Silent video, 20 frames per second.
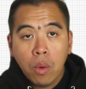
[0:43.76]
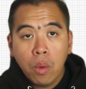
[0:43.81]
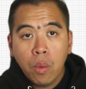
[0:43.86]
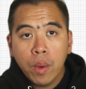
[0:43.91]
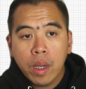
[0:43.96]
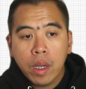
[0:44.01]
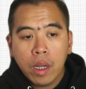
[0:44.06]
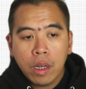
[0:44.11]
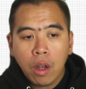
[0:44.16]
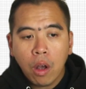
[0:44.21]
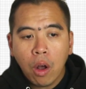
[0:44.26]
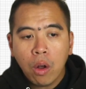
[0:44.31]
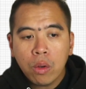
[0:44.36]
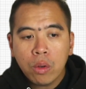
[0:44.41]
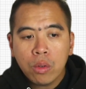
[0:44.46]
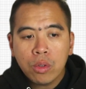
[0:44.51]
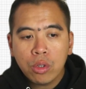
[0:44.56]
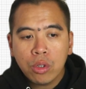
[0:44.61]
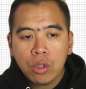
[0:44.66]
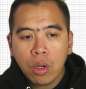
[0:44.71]
We can
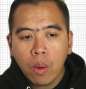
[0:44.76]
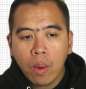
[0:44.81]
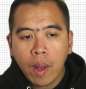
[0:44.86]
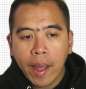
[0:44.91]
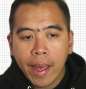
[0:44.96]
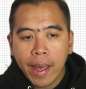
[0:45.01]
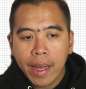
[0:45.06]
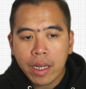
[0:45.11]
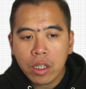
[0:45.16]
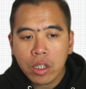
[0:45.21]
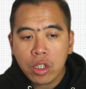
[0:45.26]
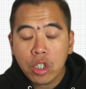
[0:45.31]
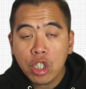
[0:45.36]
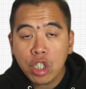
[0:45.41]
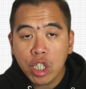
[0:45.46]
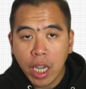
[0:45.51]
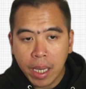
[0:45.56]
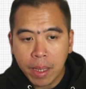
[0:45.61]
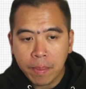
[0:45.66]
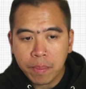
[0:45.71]
also add
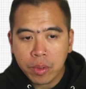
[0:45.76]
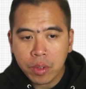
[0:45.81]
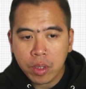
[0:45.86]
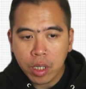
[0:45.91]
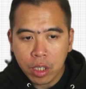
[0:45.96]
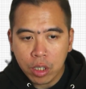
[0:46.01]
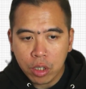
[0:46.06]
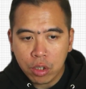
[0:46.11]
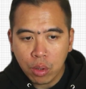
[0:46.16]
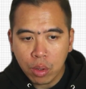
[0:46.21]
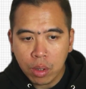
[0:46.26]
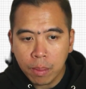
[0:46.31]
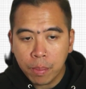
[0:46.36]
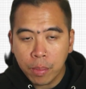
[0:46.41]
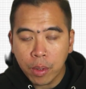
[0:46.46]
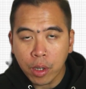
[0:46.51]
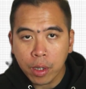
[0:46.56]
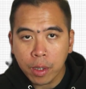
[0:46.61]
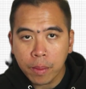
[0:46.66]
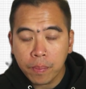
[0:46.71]
shapes into the
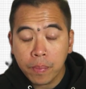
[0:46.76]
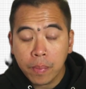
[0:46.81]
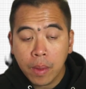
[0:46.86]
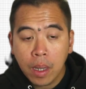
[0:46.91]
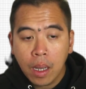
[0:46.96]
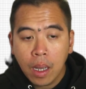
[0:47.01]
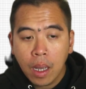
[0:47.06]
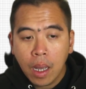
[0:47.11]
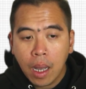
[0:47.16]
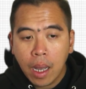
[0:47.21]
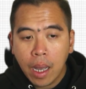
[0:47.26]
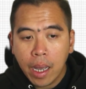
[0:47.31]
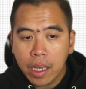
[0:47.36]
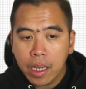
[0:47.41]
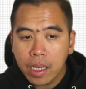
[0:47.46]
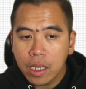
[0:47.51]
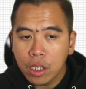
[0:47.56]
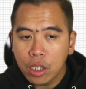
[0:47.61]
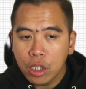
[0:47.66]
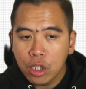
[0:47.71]
book. I
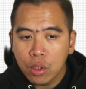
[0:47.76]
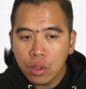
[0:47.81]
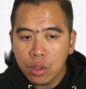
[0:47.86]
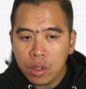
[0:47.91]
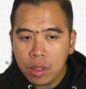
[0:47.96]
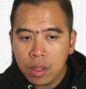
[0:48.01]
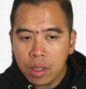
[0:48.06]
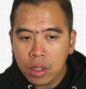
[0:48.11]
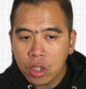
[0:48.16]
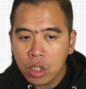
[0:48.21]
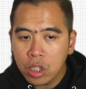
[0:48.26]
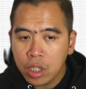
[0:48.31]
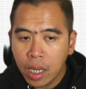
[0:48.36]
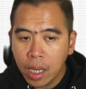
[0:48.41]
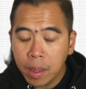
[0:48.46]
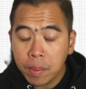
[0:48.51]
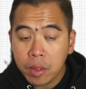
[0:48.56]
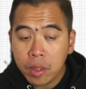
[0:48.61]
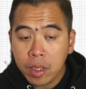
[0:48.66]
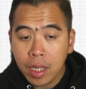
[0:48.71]
can use these
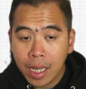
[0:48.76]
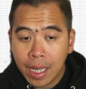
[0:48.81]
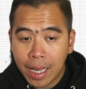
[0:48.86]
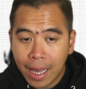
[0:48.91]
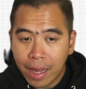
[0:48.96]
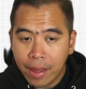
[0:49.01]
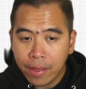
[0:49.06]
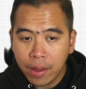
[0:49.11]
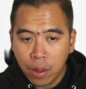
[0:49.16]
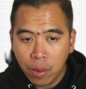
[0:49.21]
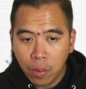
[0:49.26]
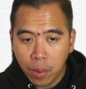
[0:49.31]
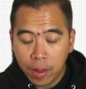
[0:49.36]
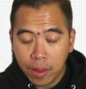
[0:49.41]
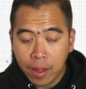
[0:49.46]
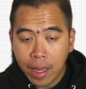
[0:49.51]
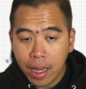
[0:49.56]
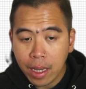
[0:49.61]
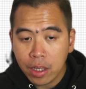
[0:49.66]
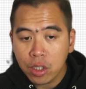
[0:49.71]
shapes together with
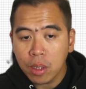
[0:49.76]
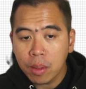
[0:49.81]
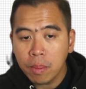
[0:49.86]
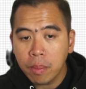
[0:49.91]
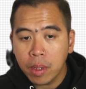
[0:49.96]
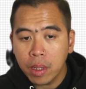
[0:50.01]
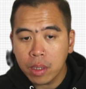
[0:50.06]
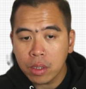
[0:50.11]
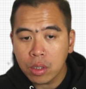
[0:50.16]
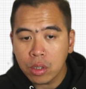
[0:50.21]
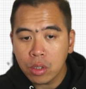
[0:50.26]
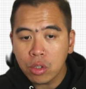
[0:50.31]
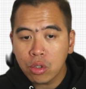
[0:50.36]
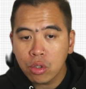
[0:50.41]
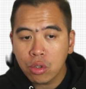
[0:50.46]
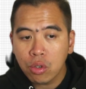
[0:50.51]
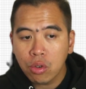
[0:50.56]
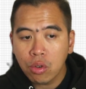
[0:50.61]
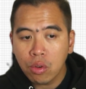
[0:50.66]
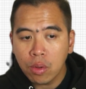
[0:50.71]
action button to
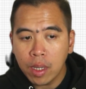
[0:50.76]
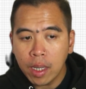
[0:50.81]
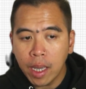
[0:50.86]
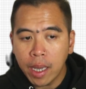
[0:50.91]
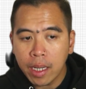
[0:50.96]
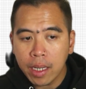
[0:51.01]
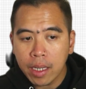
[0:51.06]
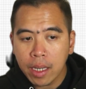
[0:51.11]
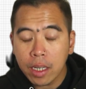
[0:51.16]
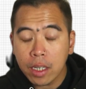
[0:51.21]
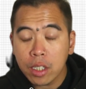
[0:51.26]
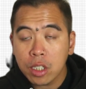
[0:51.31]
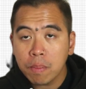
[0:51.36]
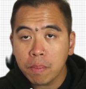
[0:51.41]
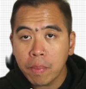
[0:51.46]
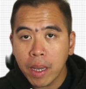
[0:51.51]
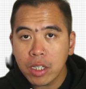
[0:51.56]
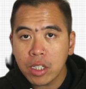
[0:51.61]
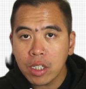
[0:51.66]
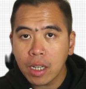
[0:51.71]
create a
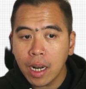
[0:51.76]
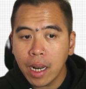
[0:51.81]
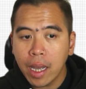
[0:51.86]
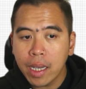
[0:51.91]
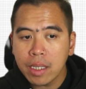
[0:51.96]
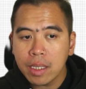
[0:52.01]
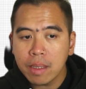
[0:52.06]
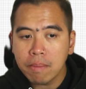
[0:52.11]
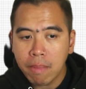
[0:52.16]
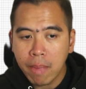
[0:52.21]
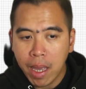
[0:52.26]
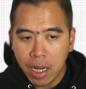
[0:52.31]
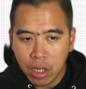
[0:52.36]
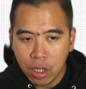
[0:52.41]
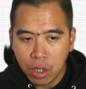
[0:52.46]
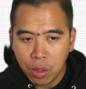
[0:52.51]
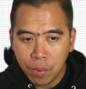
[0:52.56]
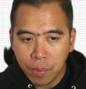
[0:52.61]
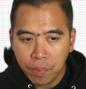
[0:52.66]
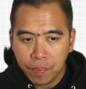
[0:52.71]
specialized
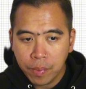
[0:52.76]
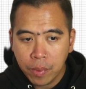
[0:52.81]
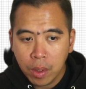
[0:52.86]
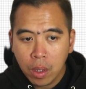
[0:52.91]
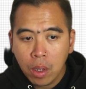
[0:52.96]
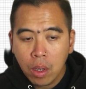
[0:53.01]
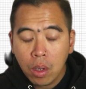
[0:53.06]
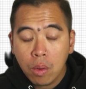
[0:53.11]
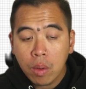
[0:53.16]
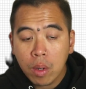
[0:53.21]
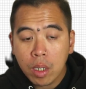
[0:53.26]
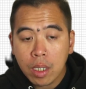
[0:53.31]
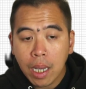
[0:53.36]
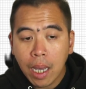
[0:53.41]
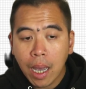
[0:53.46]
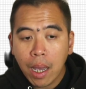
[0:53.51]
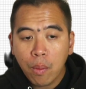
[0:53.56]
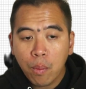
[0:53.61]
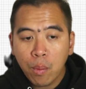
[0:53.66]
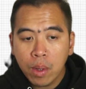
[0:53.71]
menu, which
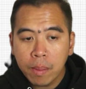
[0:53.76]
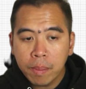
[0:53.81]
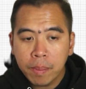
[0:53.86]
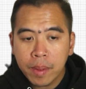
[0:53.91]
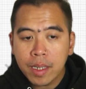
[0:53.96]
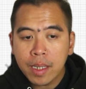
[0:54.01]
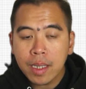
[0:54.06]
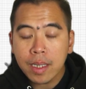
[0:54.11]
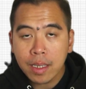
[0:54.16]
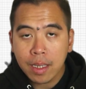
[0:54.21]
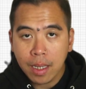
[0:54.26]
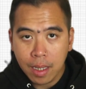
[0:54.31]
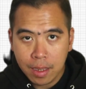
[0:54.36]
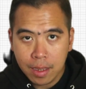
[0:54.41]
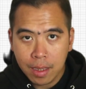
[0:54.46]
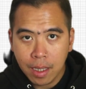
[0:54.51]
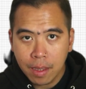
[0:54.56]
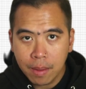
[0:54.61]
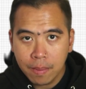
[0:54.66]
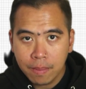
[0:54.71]
I will be
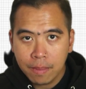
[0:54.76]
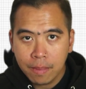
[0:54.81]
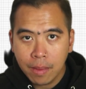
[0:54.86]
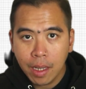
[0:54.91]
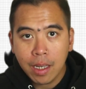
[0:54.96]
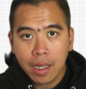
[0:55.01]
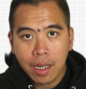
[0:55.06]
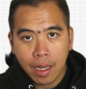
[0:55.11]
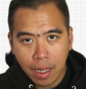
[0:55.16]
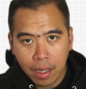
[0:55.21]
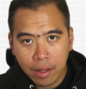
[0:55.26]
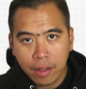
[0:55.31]
discussing in another